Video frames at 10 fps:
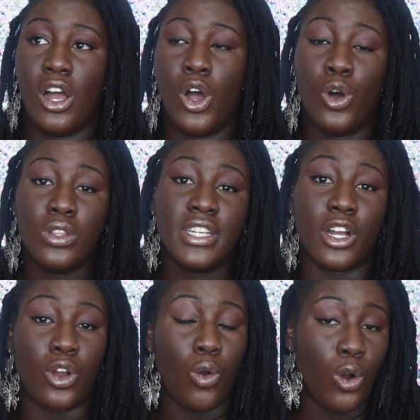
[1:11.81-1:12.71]
Only
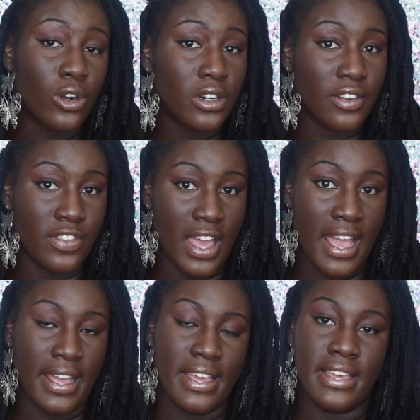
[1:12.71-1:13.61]
a quarter of
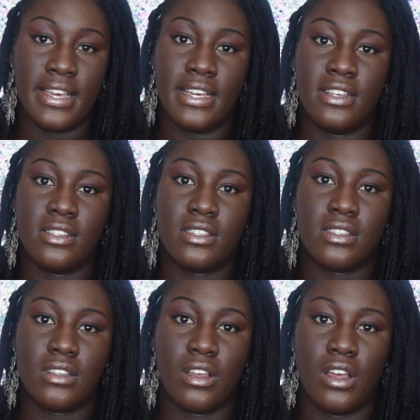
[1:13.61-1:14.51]
that
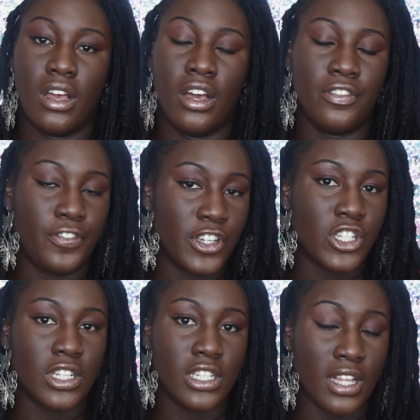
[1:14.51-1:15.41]
is
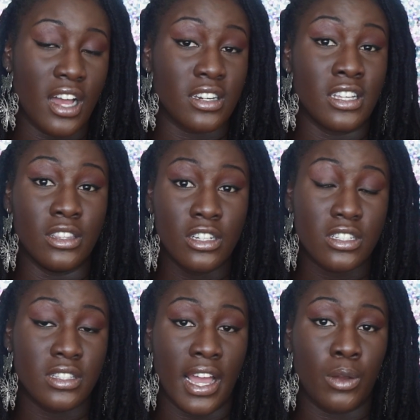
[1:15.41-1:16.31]
officially locked and
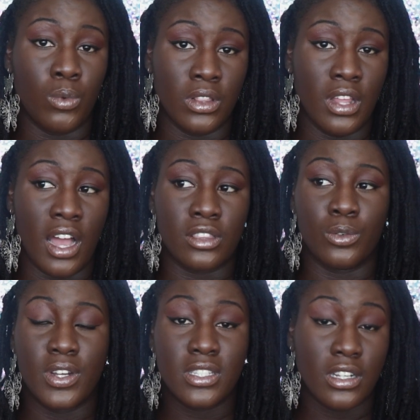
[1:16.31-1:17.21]
looks like one lock. The
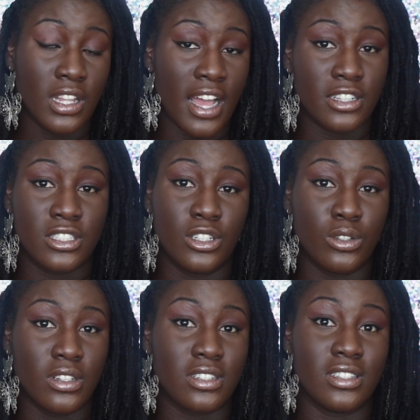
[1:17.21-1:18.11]
rest of the lock still
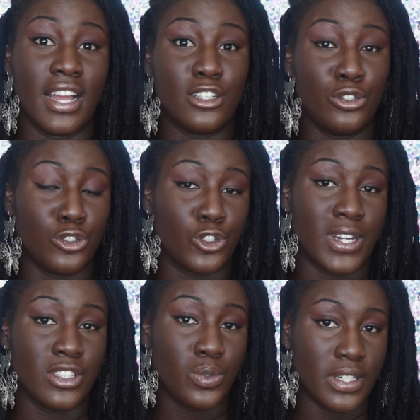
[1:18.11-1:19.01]
looks like
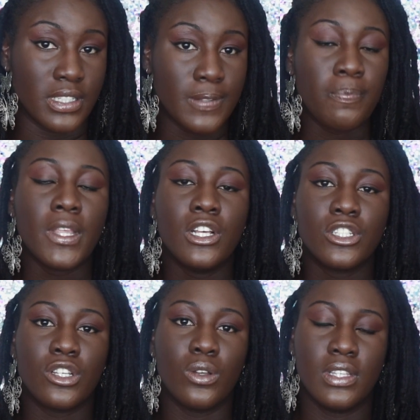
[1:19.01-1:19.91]
two-strand twist.
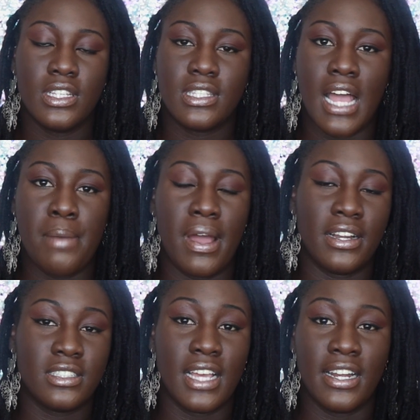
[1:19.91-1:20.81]
So this time I
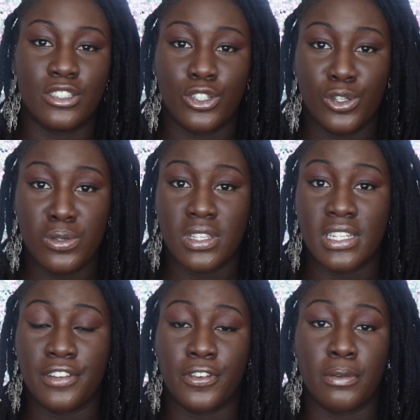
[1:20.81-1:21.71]
decided to use a
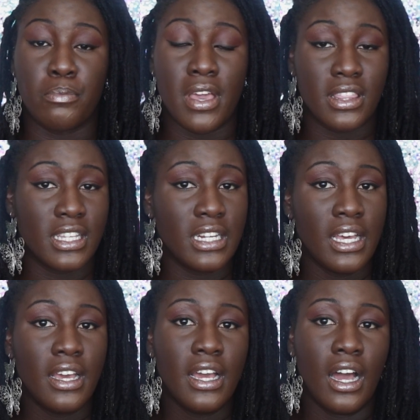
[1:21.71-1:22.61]
different method.
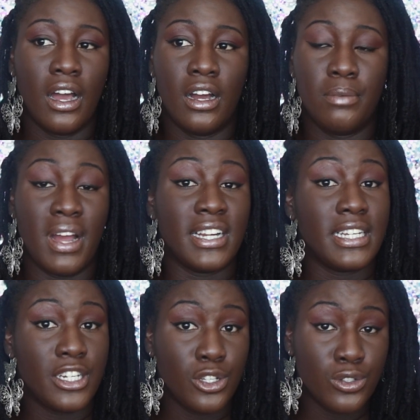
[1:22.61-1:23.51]
I
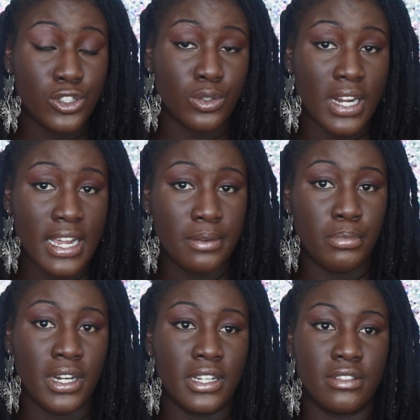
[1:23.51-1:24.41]
did use thread,
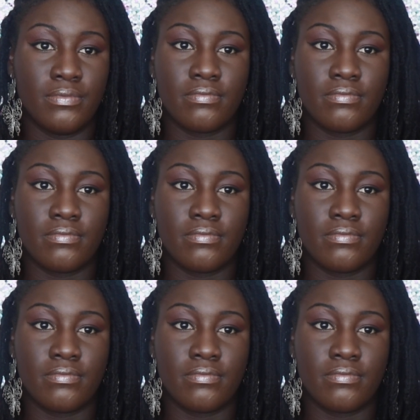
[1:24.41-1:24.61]
but